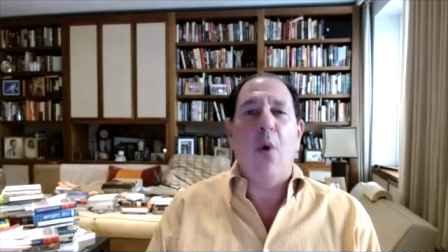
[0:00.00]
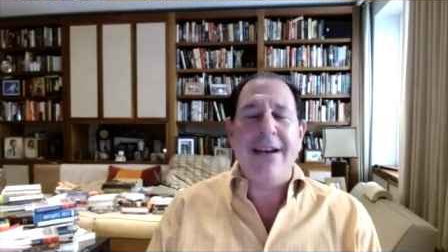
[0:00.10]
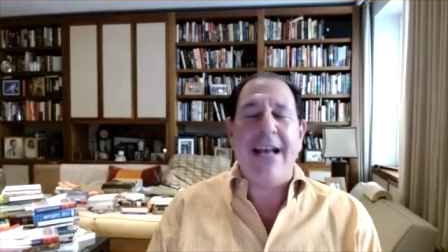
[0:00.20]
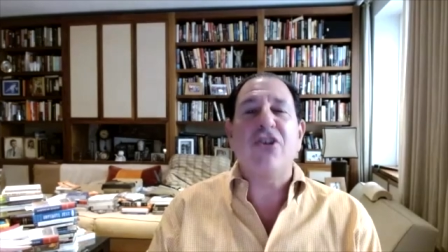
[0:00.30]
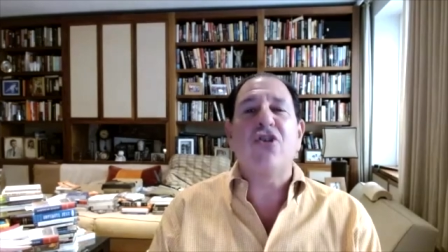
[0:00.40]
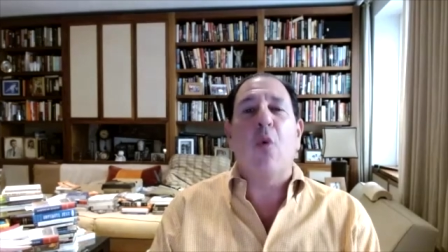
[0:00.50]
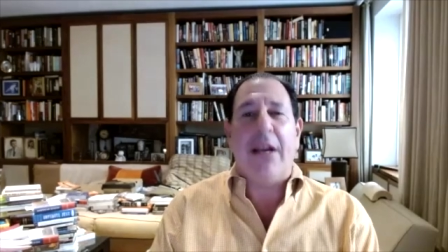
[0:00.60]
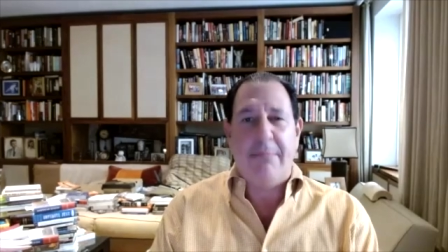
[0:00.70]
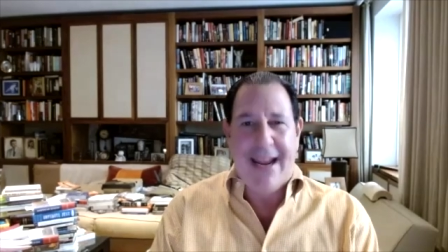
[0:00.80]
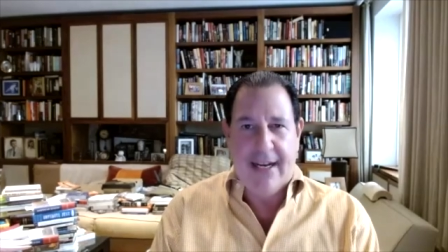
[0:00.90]
as
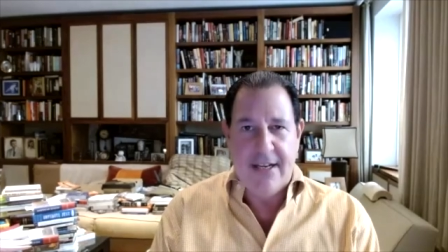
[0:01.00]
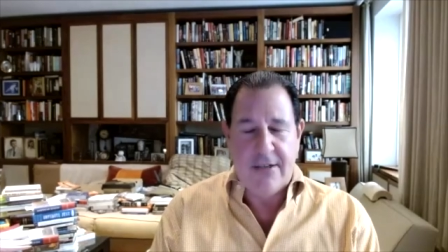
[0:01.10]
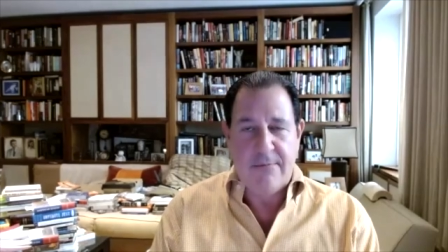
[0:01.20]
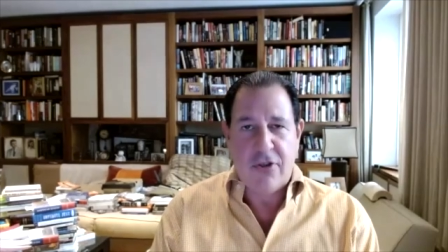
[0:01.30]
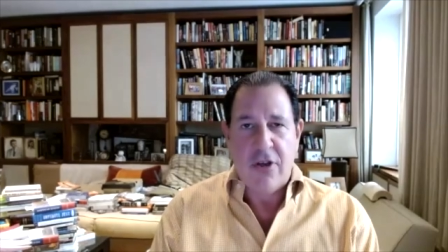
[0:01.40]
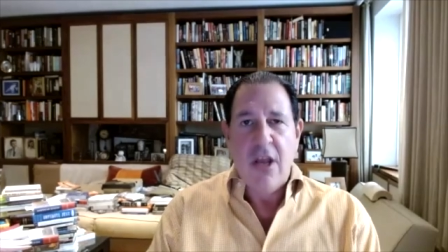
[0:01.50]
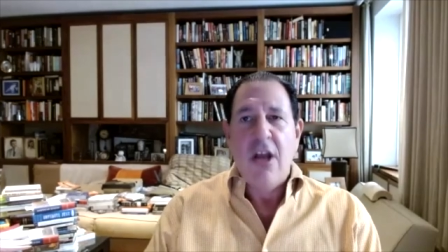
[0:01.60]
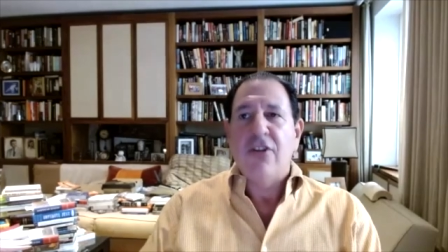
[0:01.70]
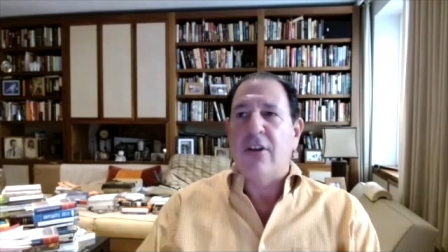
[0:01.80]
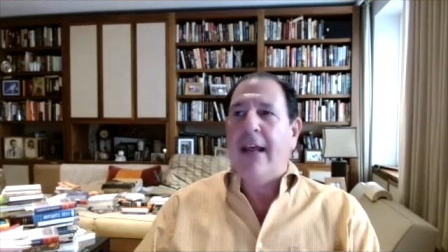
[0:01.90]
sorting mechanisms.
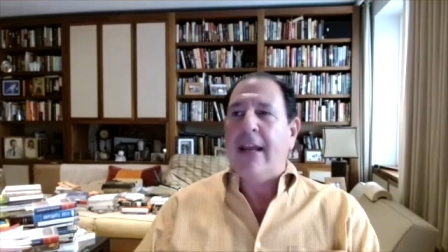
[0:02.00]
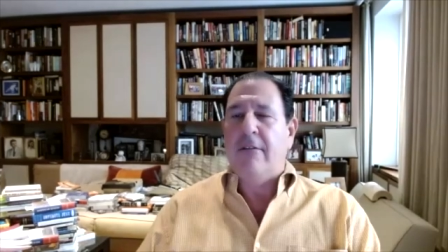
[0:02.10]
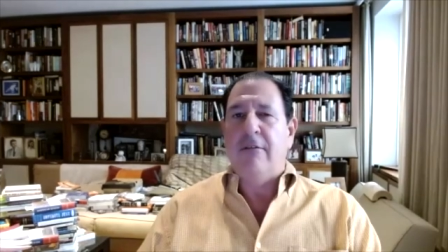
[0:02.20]
To like,